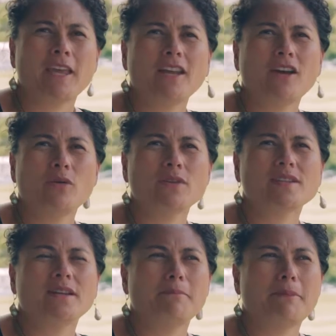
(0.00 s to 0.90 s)
You know, it was
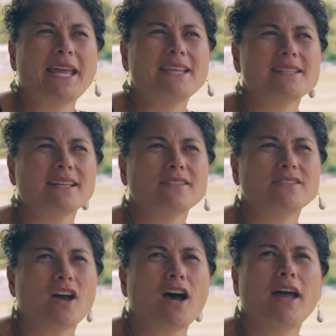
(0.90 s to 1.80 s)
an amazing
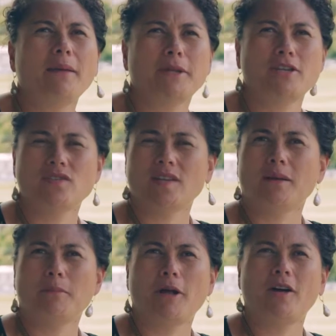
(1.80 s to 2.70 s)
time in New
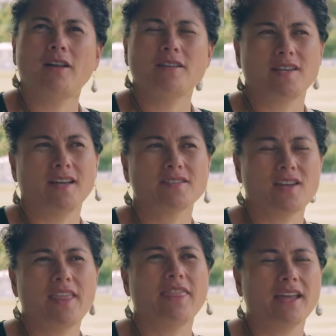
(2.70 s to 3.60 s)
Zealand politics,
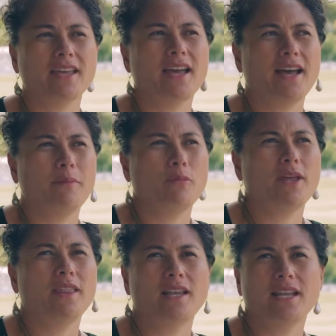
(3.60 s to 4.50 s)
I think, um,
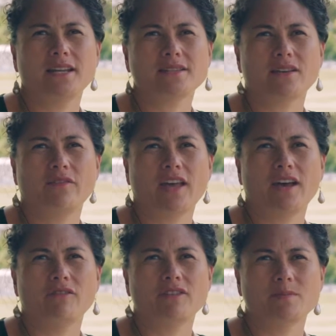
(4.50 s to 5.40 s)
where the leaders of
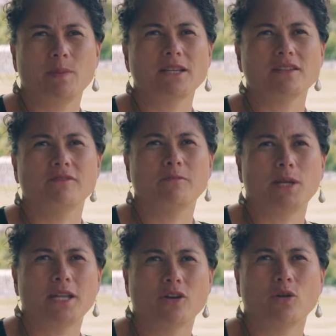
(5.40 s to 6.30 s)
our respective
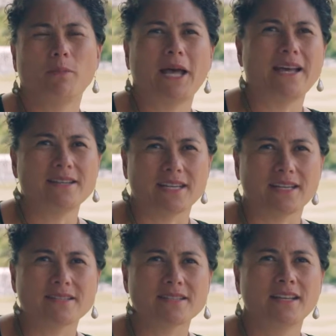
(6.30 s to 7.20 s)
political
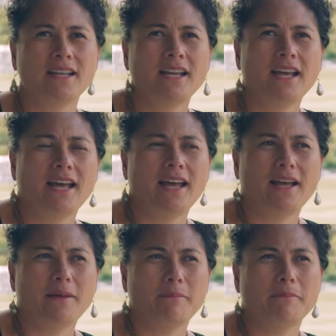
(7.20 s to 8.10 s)
parties
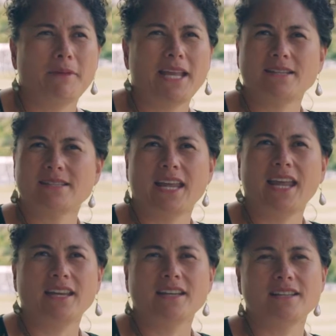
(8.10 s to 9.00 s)
um, made a
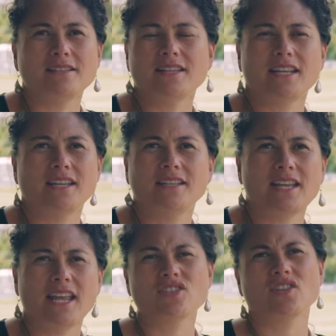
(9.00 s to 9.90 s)
stand and said,
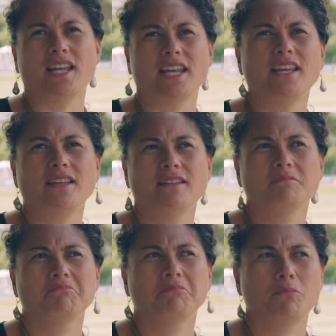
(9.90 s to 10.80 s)
actually,
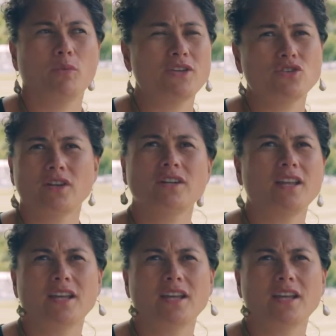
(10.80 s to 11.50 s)
we shouldn't